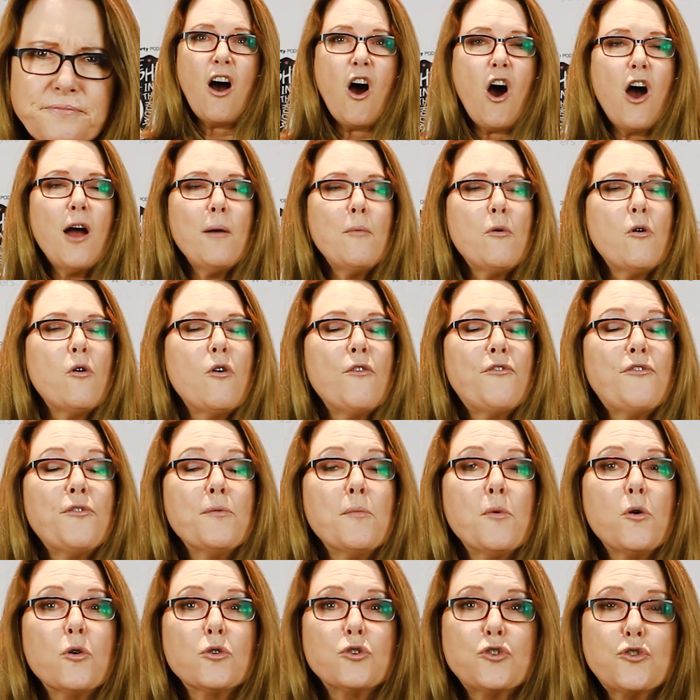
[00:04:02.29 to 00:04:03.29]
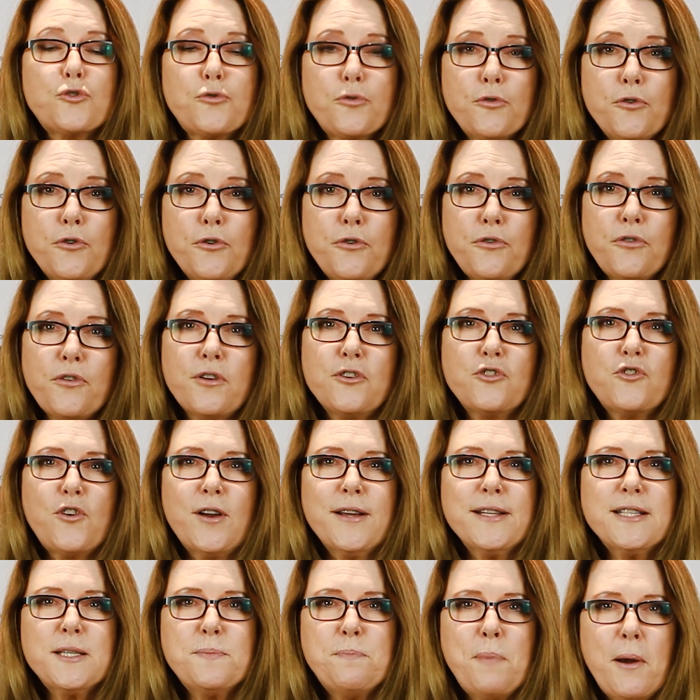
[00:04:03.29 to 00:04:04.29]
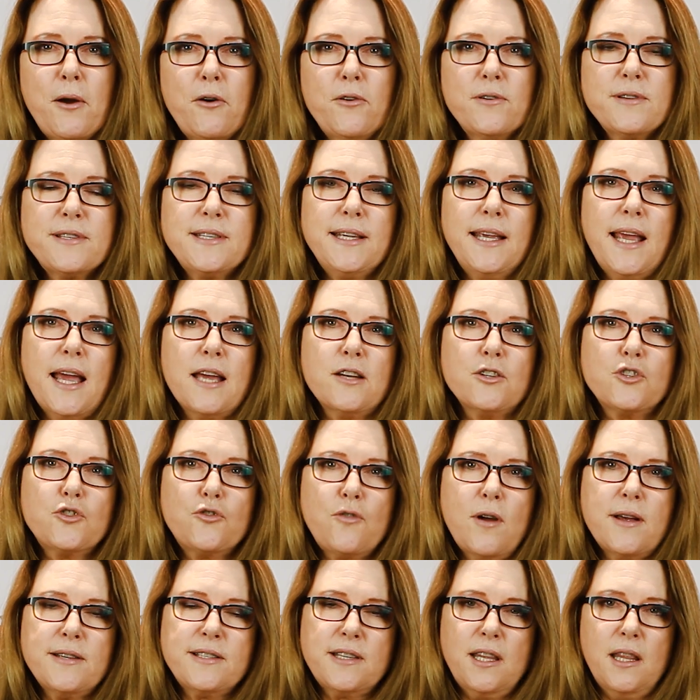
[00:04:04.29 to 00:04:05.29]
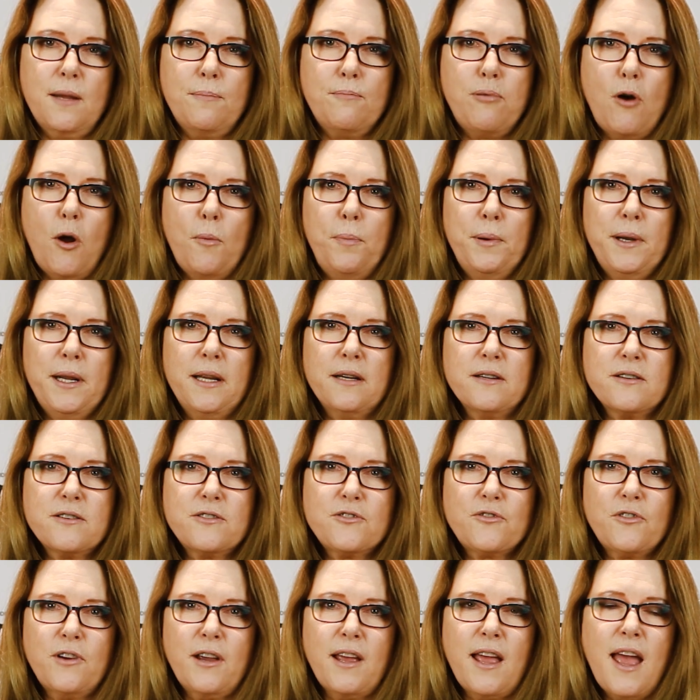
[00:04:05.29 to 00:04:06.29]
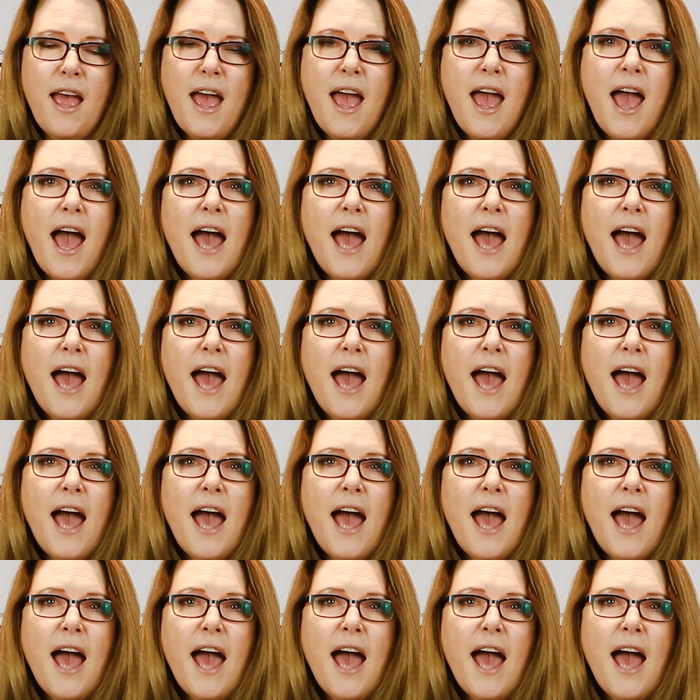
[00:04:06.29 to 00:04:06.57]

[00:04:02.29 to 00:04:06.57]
I'm all for more truth, transparency, and trust in the property industry.